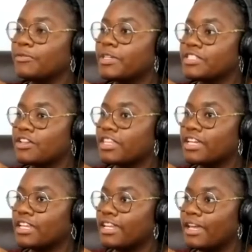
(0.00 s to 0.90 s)
We saw
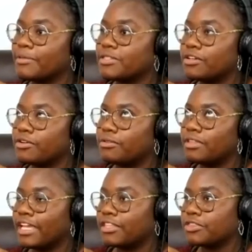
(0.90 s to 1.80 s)
that in episode
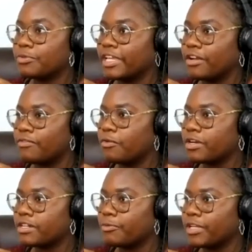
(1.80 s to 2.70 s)
like 3 or 4 with